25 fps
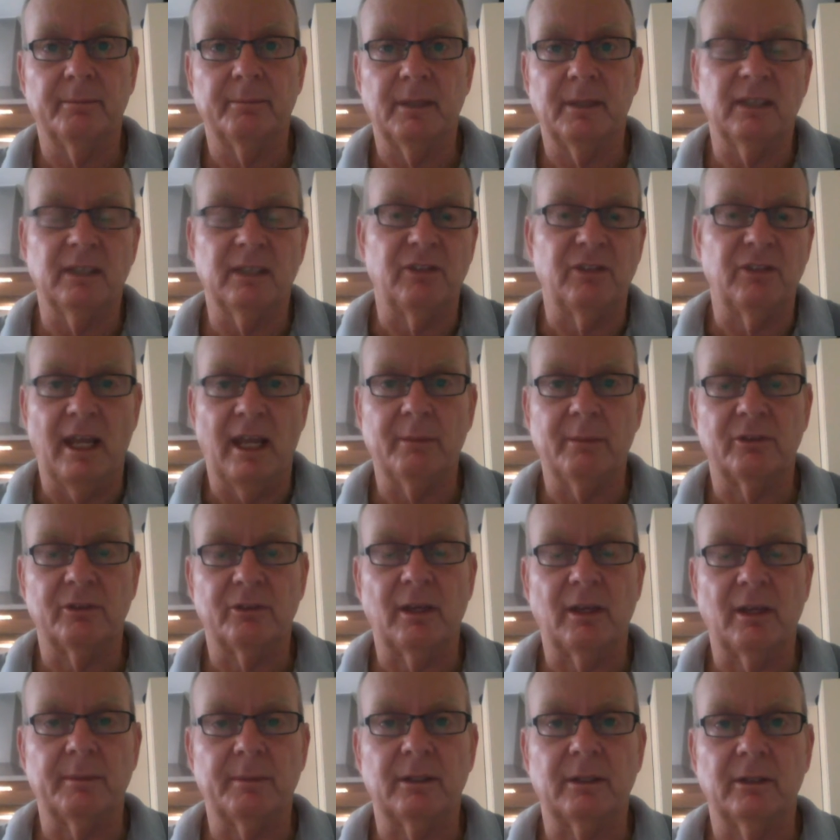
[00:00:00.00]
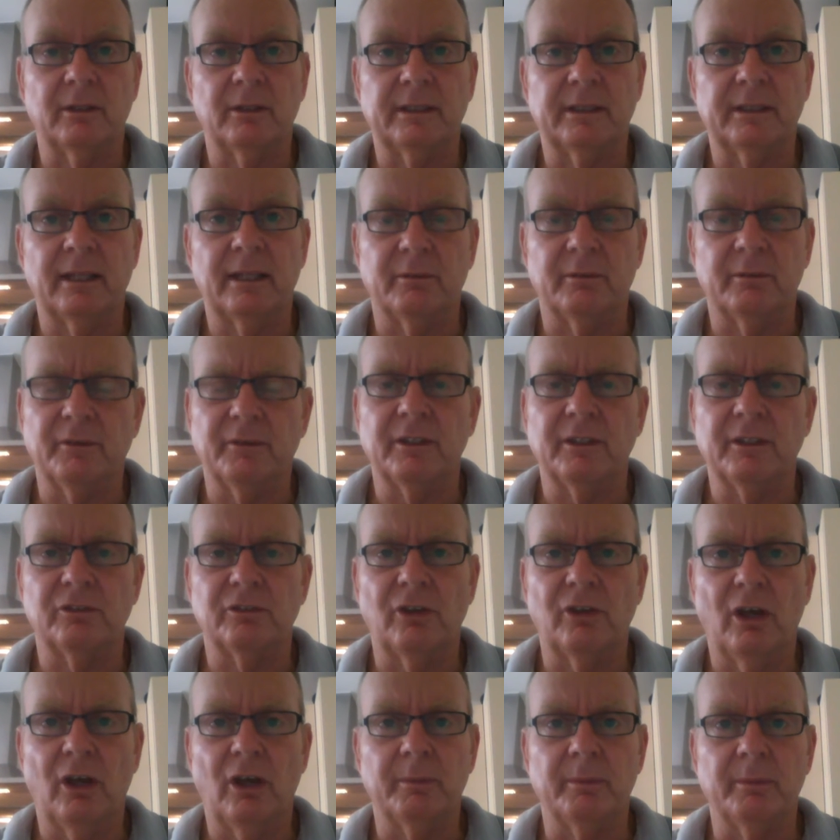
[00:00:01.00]
exam or something like that, or for the
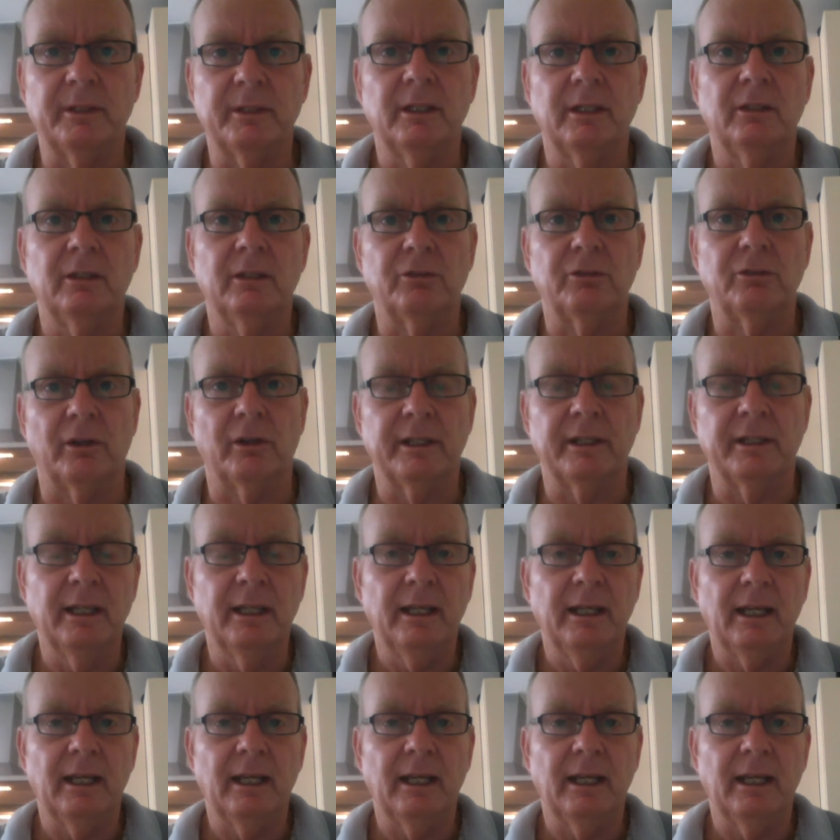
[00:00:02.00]
assignment, sorry,